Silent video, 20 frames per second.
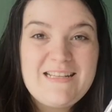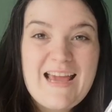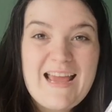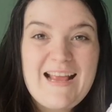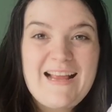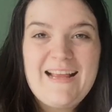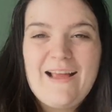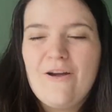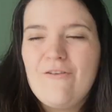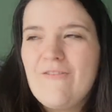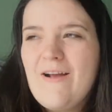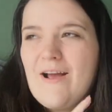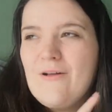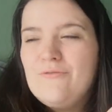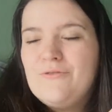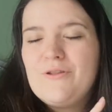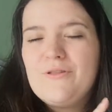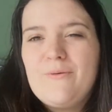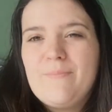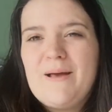day
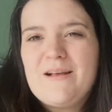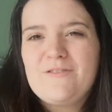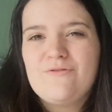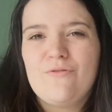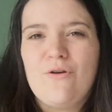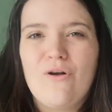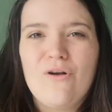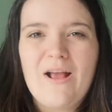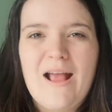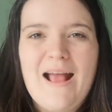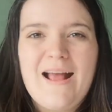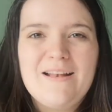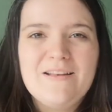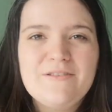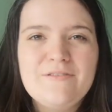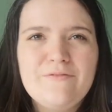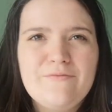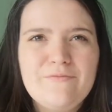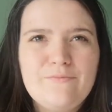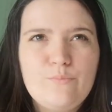around the Bass Rock
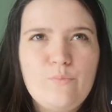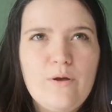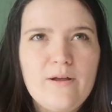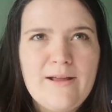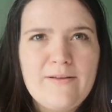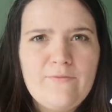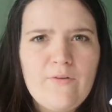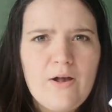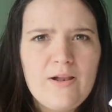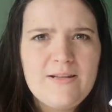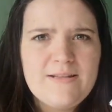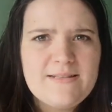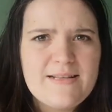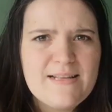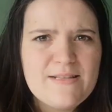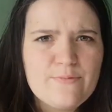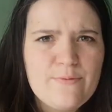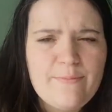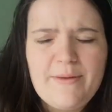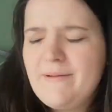and violence
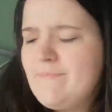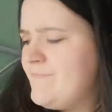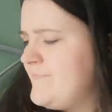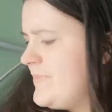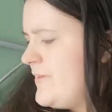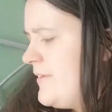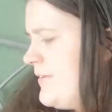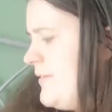against women.